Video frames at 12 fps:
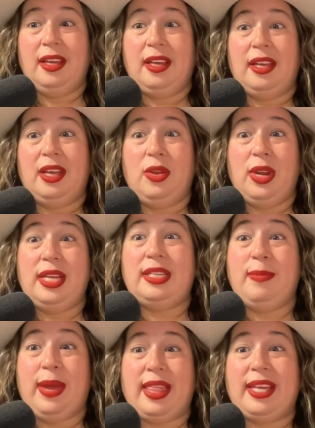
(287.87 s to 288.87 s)
You need
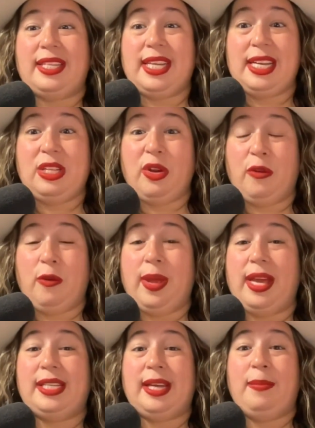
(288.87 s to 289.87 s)
to make this easier for me
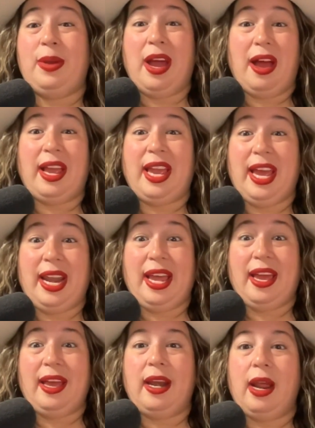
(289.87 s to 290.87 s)
because I'm not getting
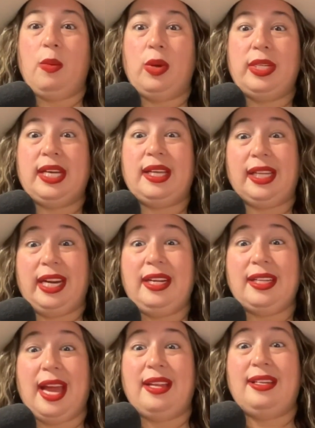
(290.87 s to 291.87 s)
it. And I will declare
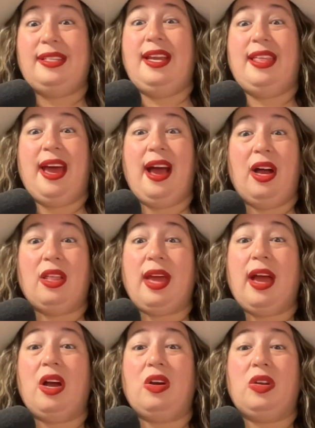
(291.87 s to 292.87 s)
that and say that out
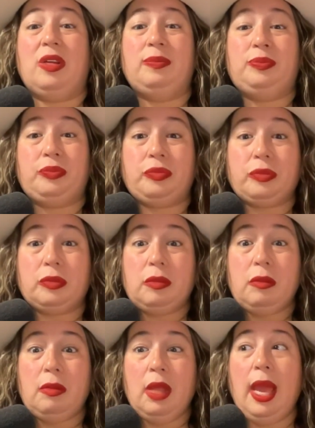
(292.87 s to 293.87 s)
loud.
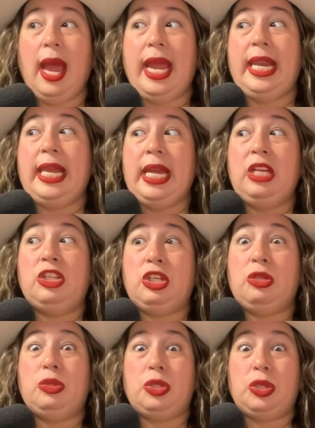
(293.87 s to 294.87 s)
I need
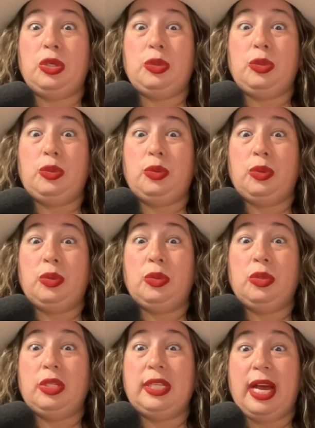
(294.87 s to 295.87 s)
you to
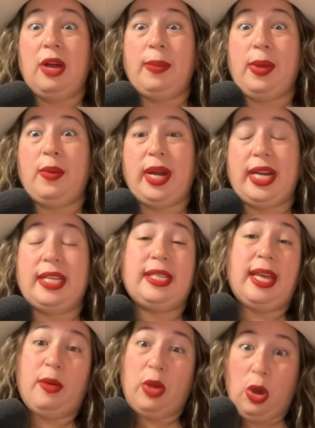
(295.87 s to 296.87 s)
tell me what it is
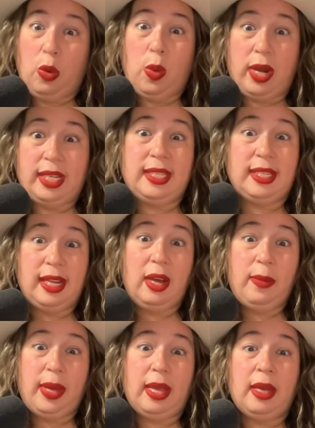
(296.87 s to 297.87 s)
that you're wanting to
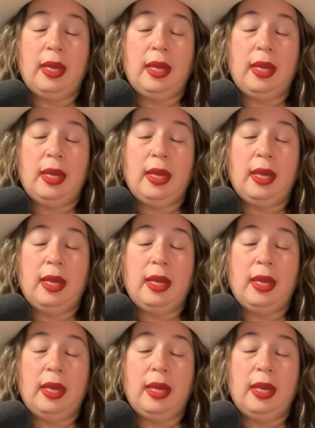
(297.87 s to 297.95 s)
tell me.